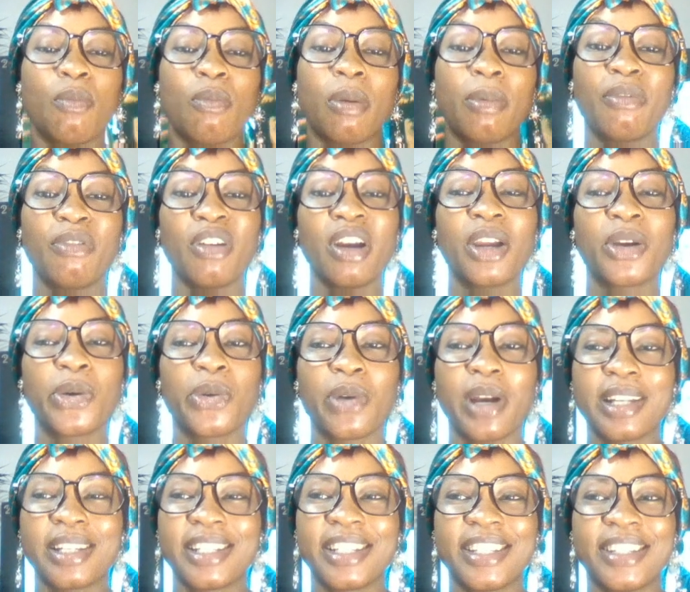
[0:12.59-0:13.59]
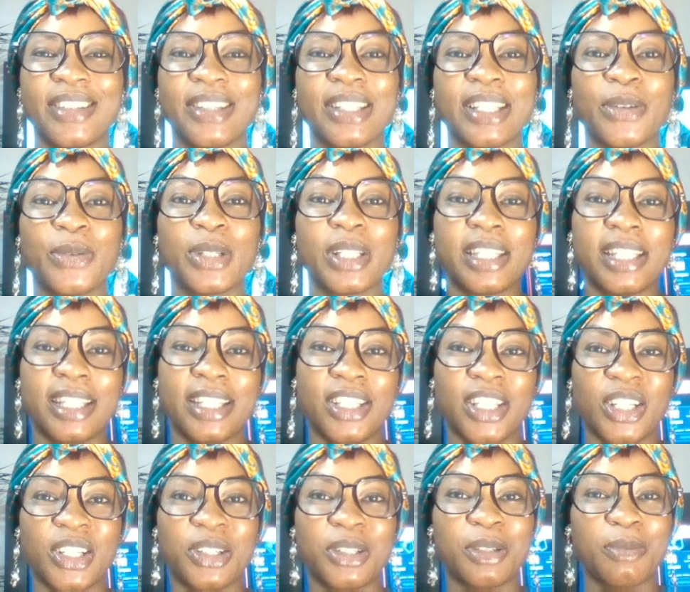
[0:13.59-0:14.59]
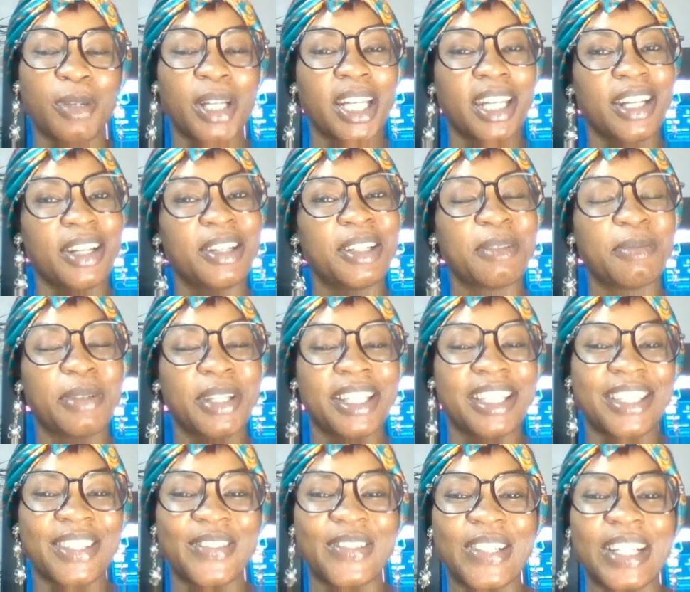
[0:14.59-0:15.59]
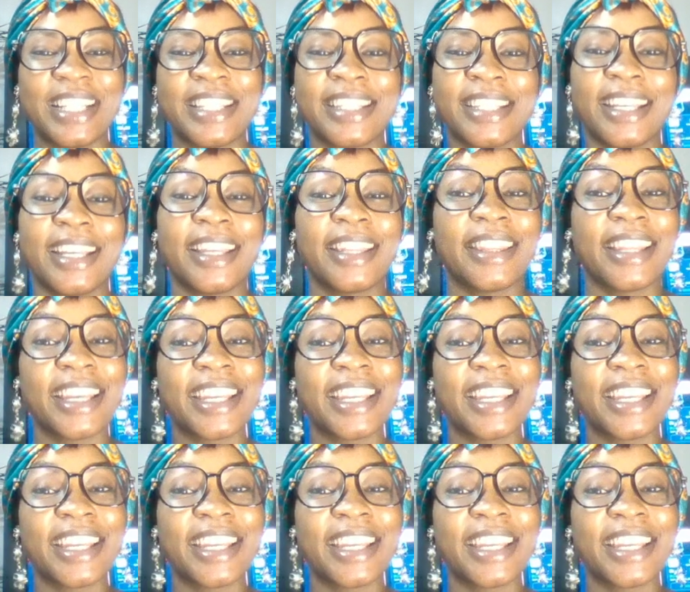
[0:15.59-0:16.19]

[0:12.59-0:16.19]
But before I go right into it, I want to say shout out to my girl, Peace and Waze.